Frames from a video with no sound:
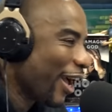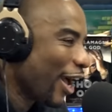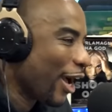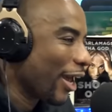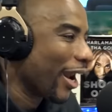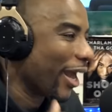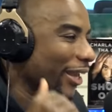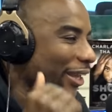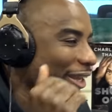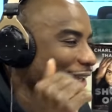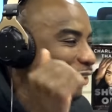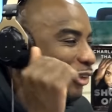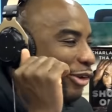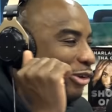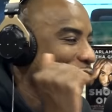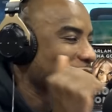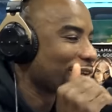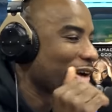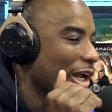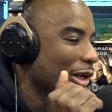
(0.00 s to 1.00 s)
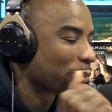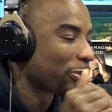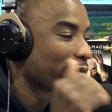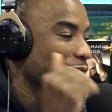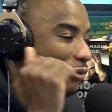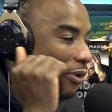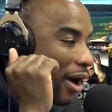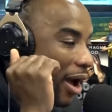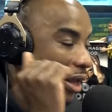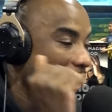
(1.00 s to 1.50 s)
and I get those thoughts
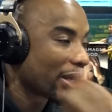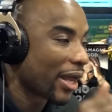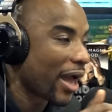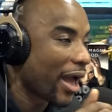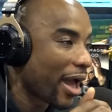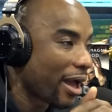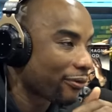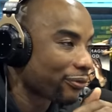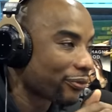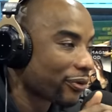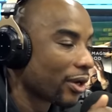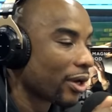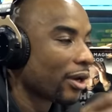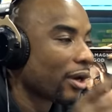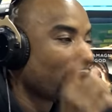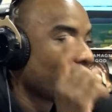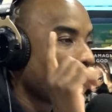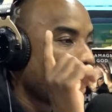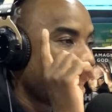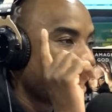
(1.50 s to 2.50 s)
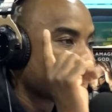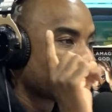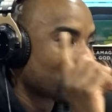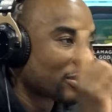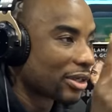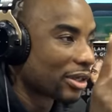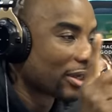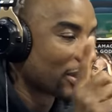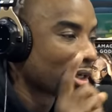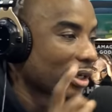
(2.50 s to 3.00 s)
before I laugh, I
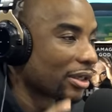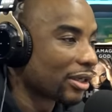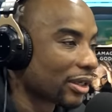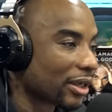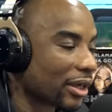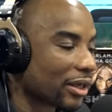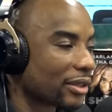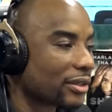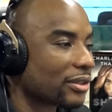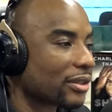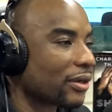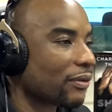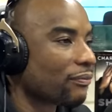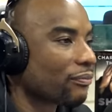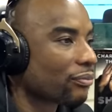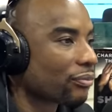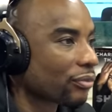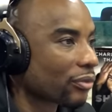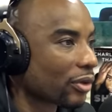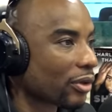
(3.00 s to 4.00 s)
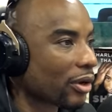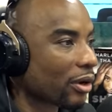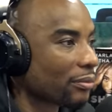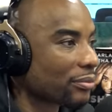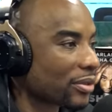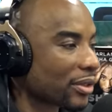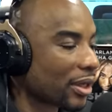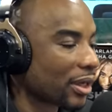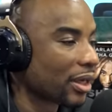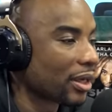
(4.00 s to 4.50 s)
send healing energy. All right. You know what
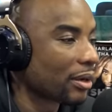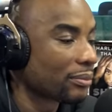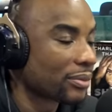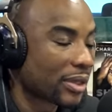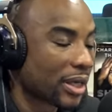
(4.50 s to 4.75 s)
I'm saying? I'm